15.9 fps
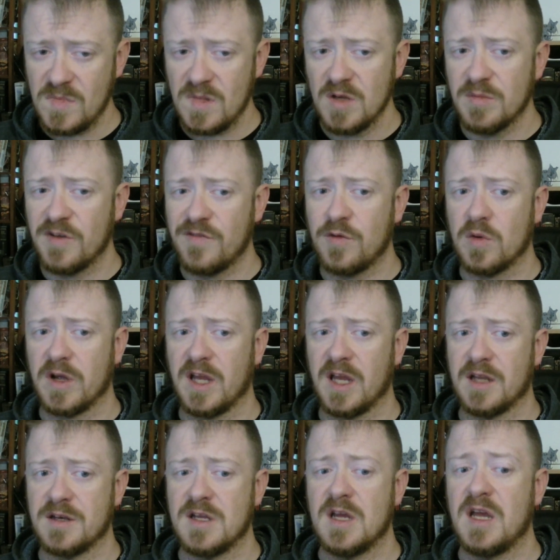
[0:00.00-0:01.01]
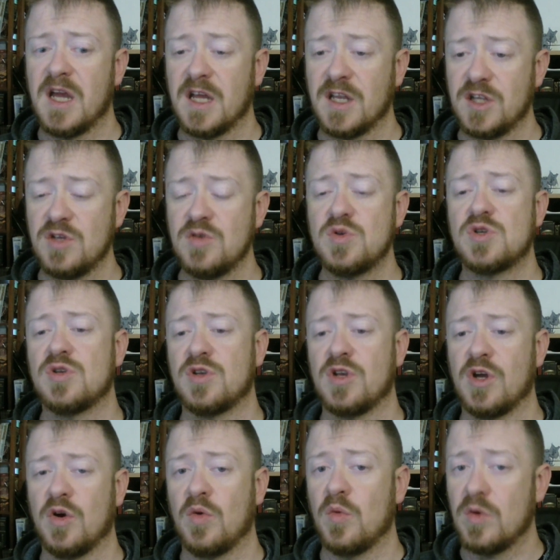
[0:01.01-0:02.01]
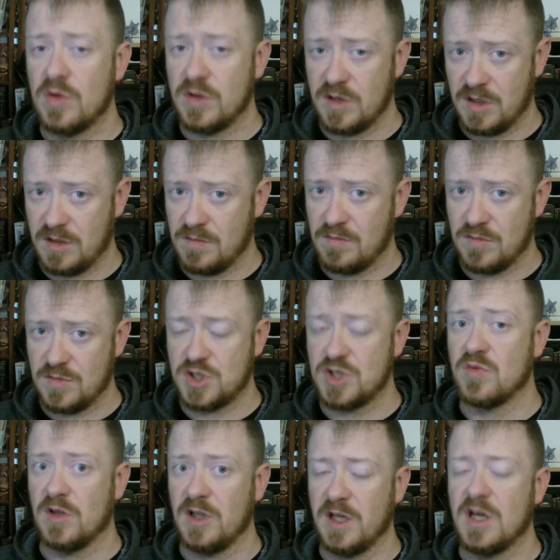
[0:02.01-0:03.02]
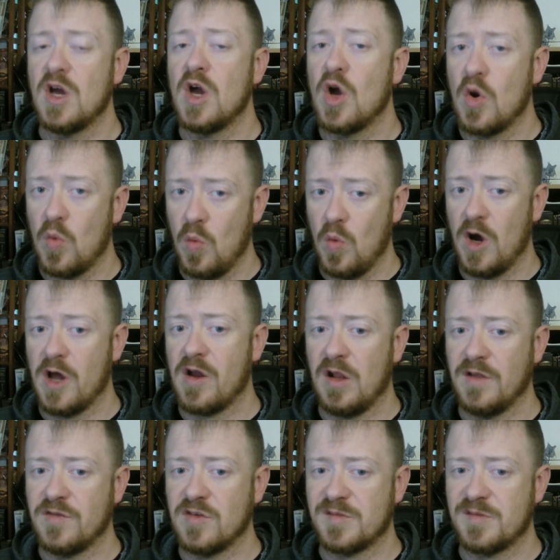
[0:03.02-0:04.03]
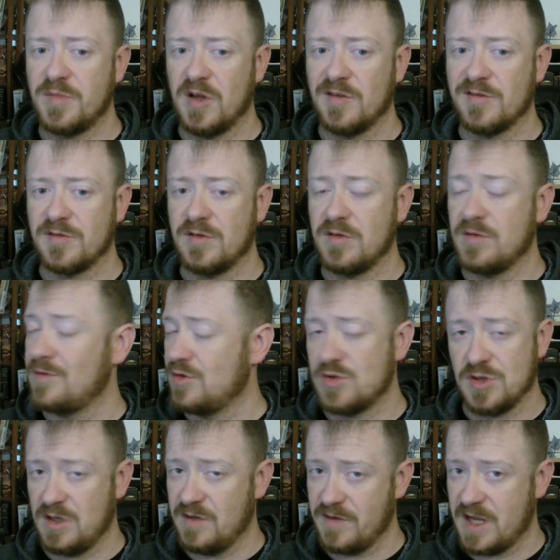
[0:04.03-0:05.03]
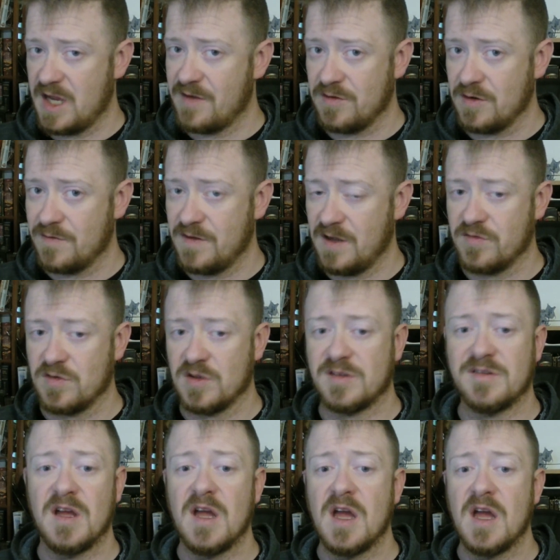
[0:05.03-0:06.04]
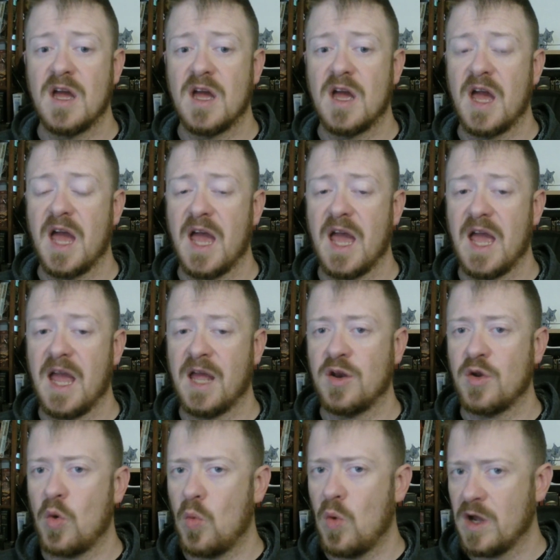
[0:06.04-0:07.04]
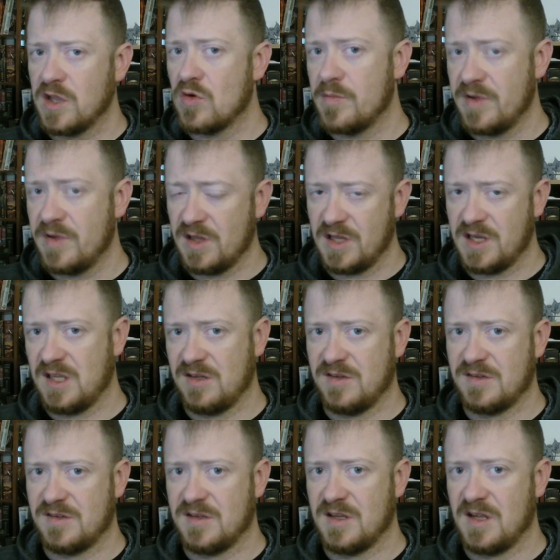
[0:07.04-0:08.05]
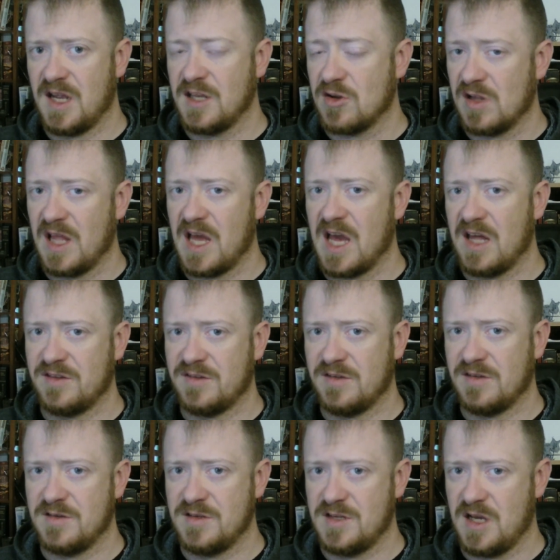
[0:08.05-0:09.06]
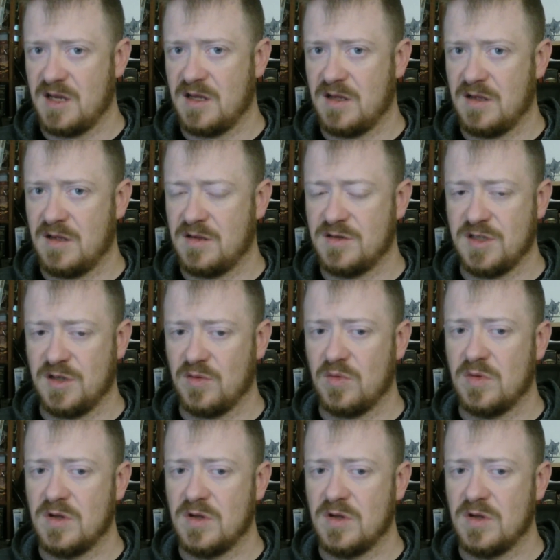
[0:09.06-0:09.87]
beforehand, and you should know generally what all of your spells are do. You should even have your favorites and what your abilities in your class do.